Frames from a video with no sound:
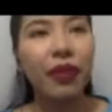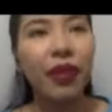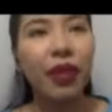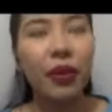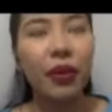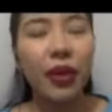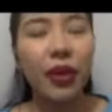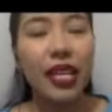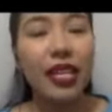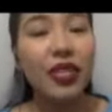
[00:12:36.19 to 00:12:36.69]

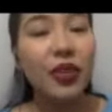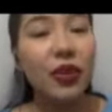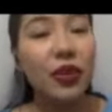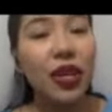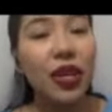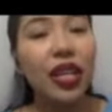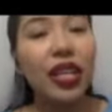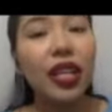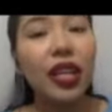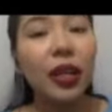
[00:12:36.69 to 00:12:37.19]
Okay, so
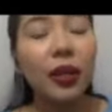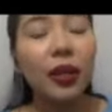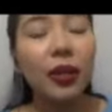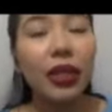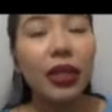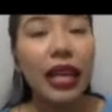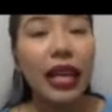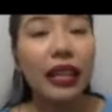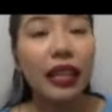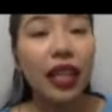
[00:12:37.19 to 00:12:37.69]
you can
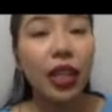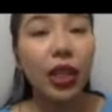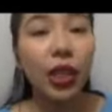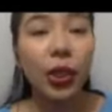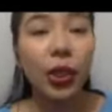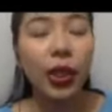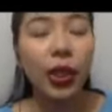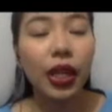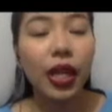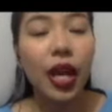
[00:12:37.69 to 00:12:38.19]
include that in
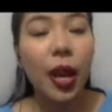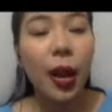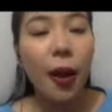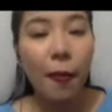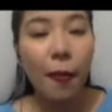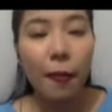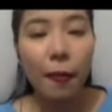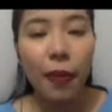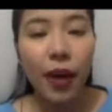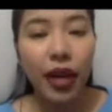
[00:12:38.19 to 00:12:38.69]
your
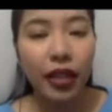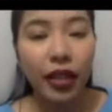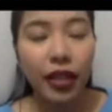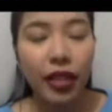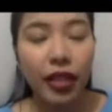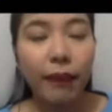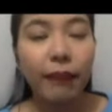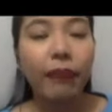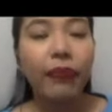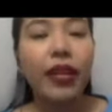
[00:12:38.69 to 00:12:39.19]

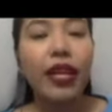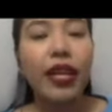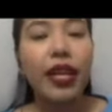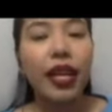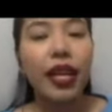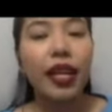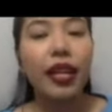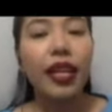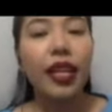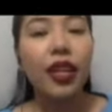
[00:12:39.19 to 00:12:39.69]
body.
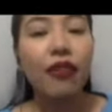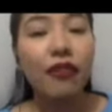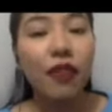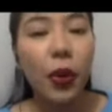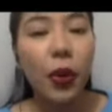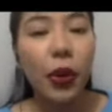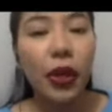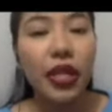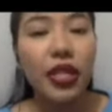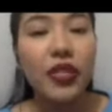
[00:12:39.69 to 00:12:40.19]
And then, of
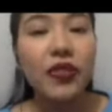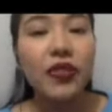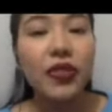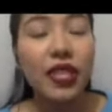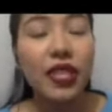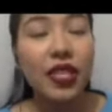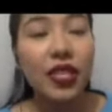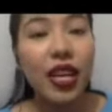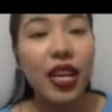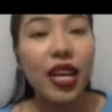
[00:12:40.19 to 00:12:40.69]
course,
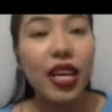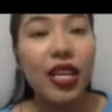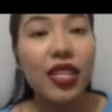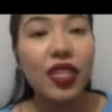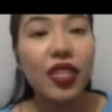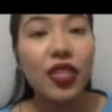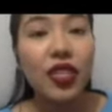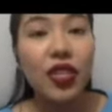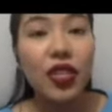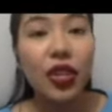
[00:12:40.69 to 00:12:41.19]

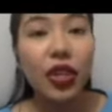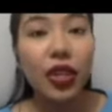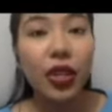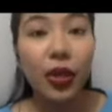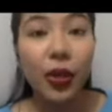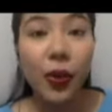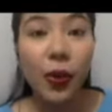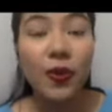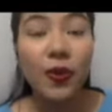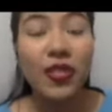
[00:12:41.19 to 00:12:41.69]
discuss
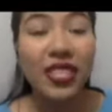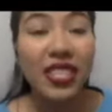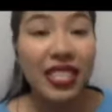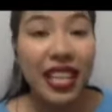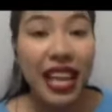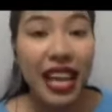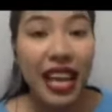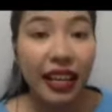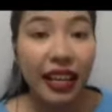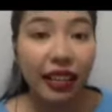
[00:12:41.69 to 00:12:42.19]
your own
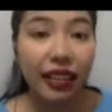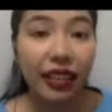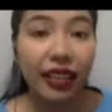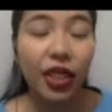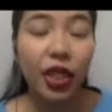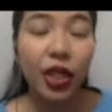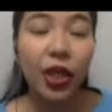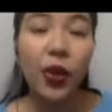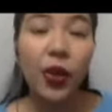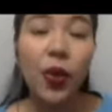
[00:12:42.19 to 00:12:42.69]
stand,
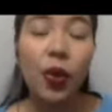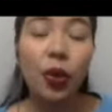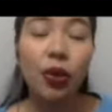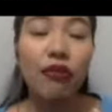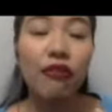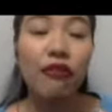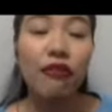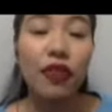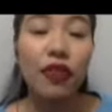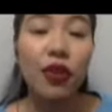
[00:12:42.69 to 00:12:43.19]
your
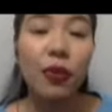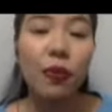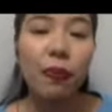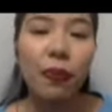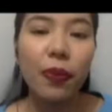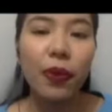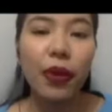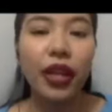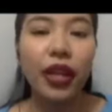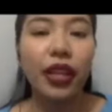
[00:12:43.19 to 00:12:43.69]
own
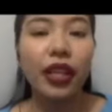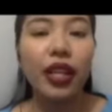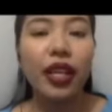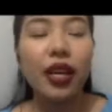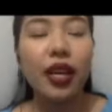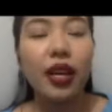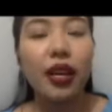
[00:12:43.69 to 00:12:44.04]
viewpoint.